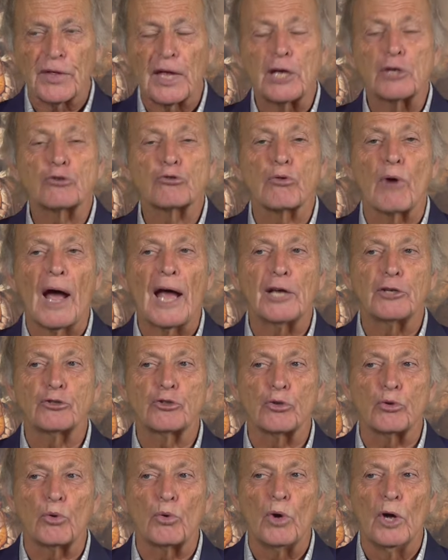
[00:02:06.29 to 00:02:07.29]
thing trying
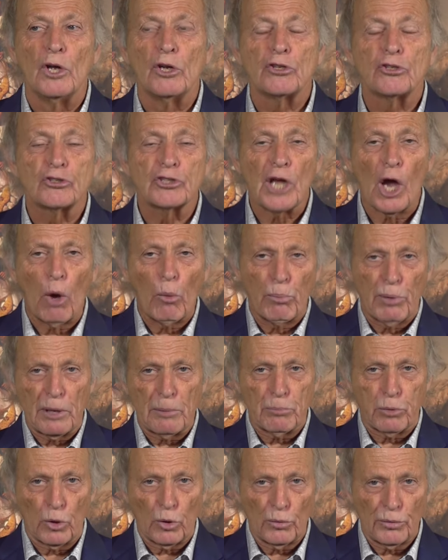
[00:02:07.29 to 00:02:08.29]
to tell
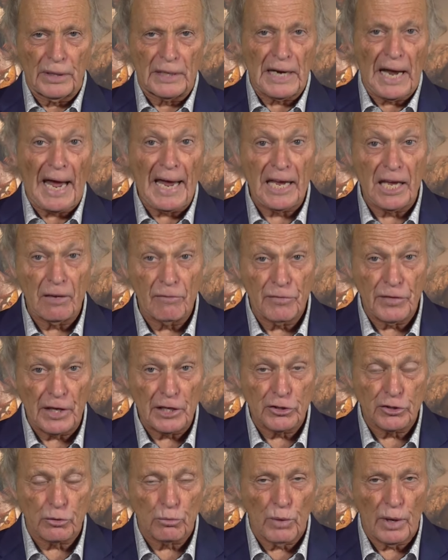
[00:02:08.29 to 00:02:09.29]
people that I give
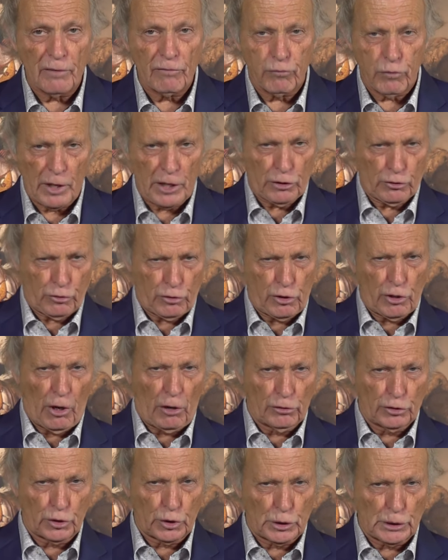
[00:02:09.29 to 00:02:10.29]
things away free, so
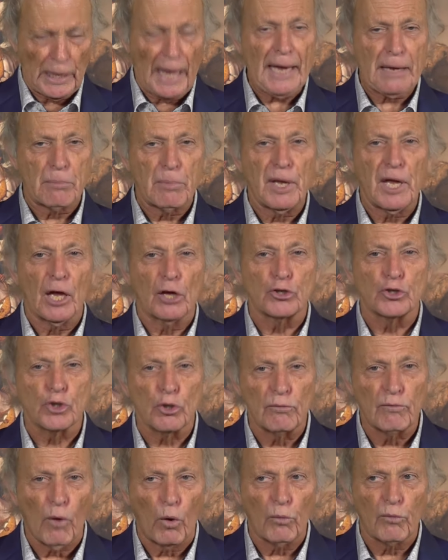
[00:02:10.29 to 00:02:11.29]
y'all should like me and
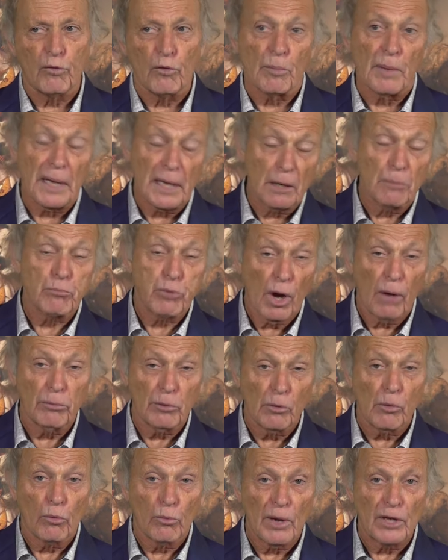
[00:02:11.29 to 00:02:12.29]
should vote for me, and it
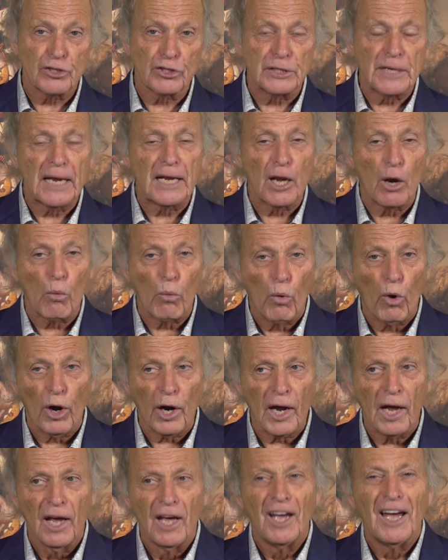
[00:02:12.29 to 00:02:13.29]
probably will resonate and
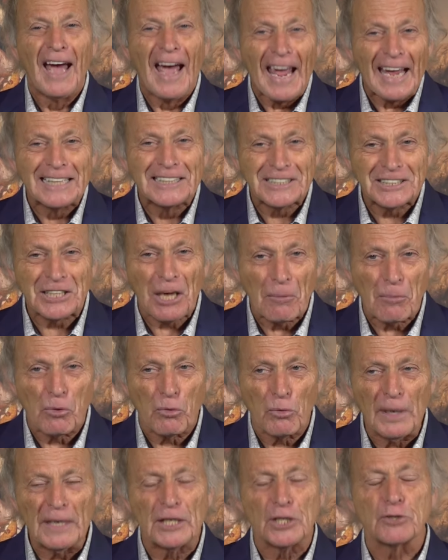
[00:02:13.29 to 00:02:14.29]
work in some
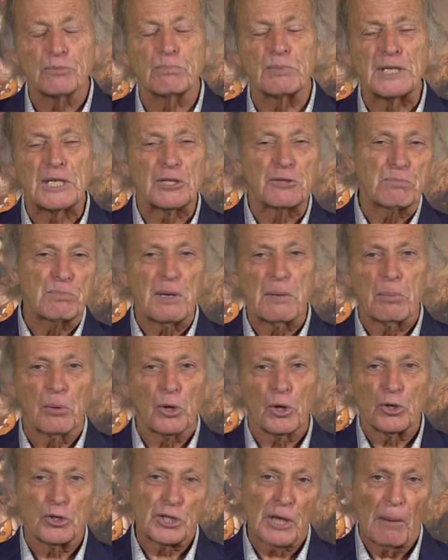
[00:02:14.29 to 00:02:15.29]
arenas because
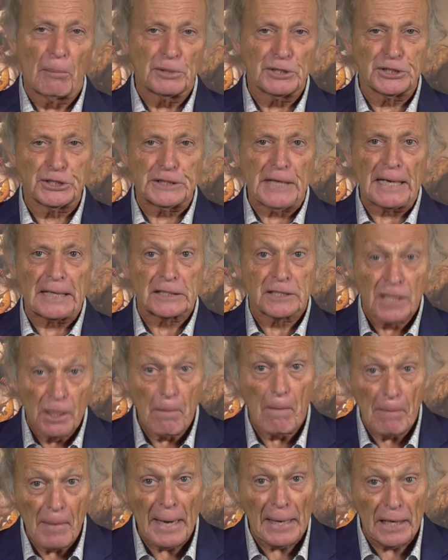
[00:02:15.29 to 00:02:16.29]
people are dumb as sticks.
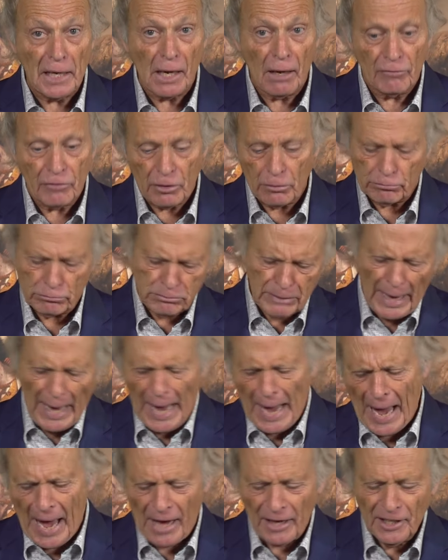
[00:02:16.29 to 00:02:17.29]
Many of them.
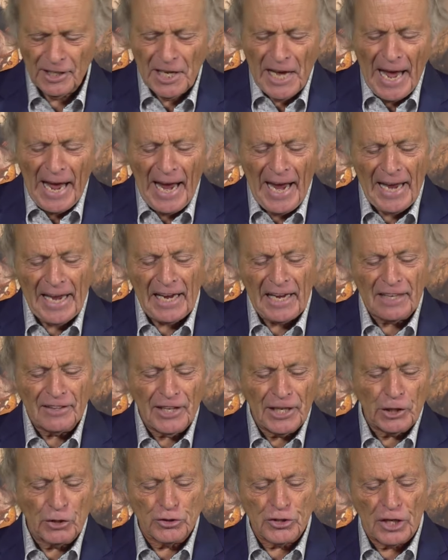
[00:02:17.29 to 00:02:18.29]
Bah! Hey,
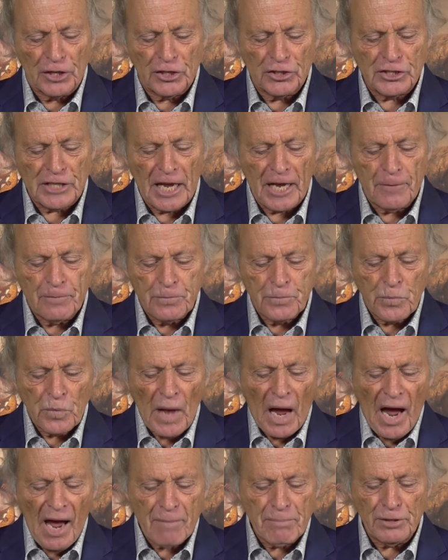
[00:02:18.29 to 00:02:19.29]
and then he goes on to say,
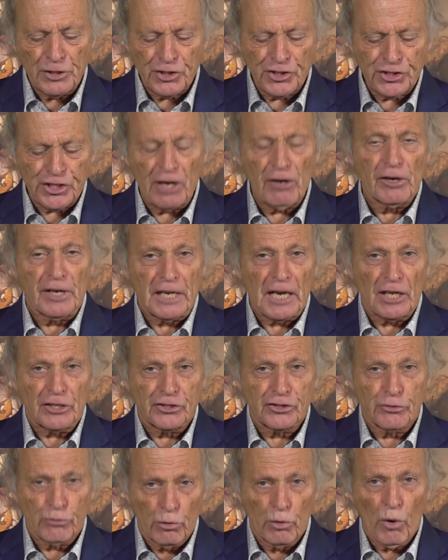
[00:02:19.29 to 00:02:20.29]
I've been steering
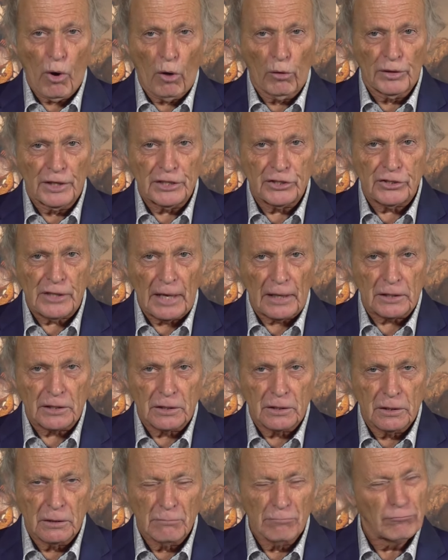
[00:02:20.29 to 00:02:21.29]
us through all these
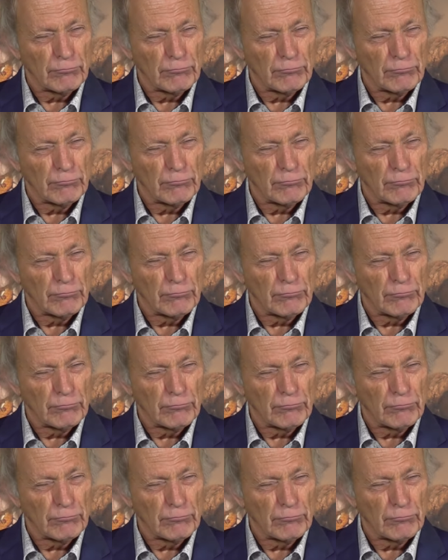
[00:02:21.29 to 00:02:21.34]
things.